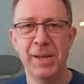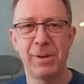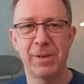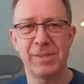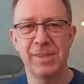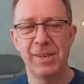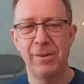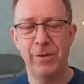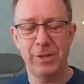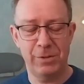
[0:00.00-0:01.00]
Because
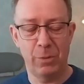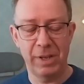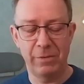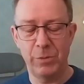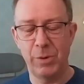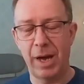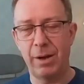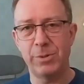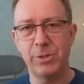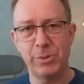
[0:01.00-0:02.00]
first of all, if you
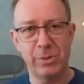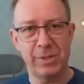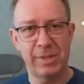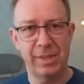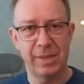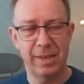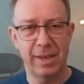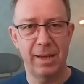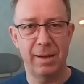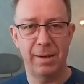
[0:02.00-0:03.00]
outsource
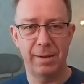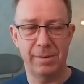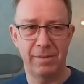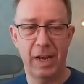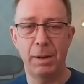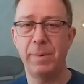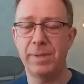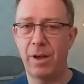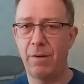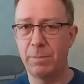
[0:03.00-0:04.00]
development
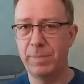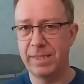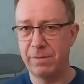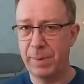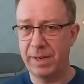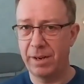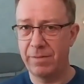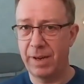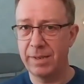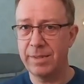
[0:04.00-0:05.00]
of a piece of medical
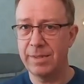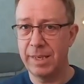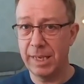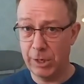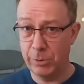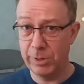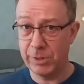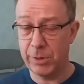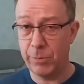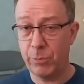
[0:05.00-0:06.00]
device, including
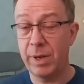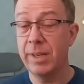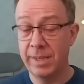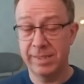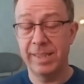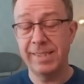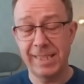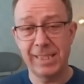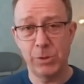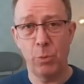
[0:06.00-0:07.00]
software, then
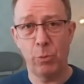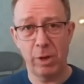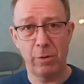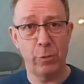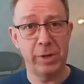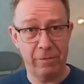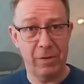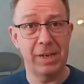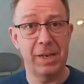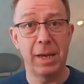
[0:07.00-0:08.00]
62304
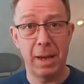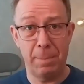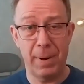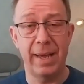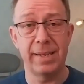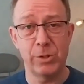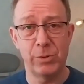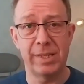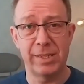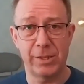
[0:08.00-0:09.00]
definitely applies to
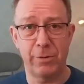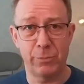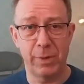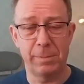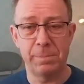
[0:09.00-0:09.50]
that software.